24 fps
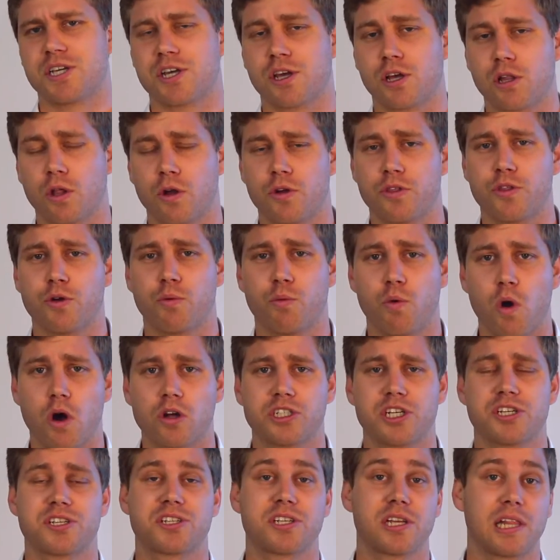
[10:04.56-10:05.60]
include the
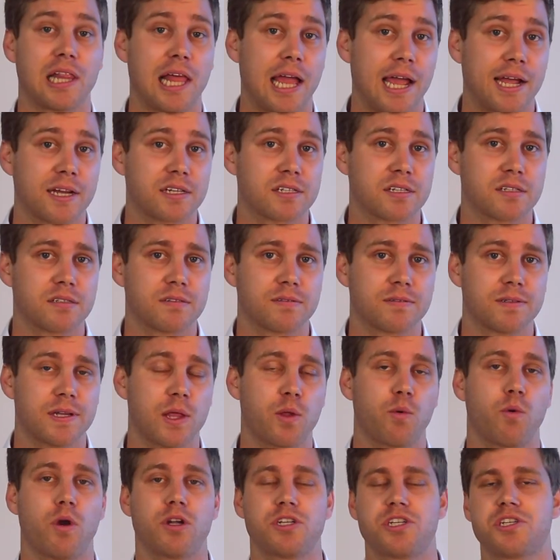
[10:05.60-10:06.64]
Roger Select. Now
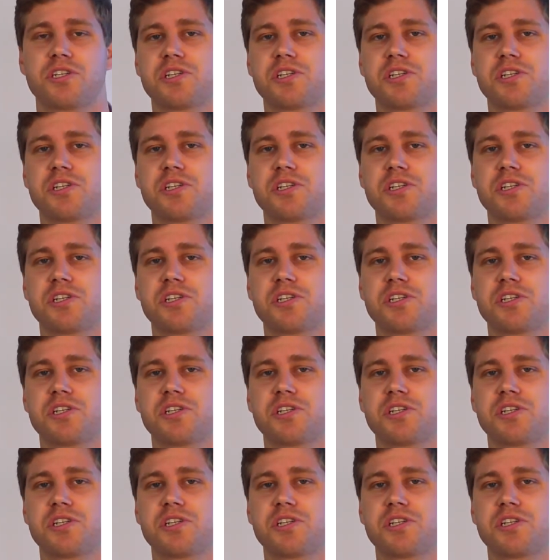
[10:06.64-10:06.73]
the Roger